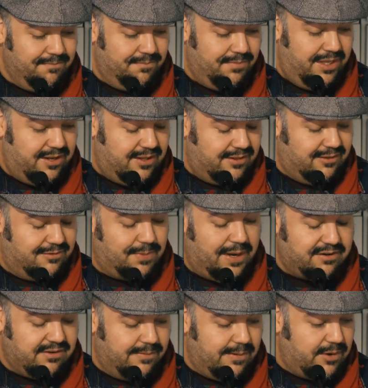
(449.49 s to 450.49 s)
being on the
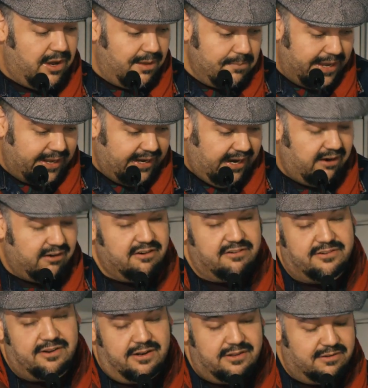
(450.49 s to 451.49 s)
spectrum, and all my
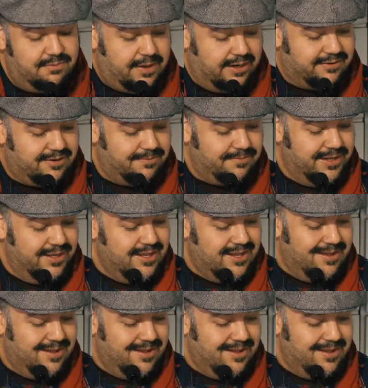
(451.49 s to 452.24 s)
characters are on the spectrum,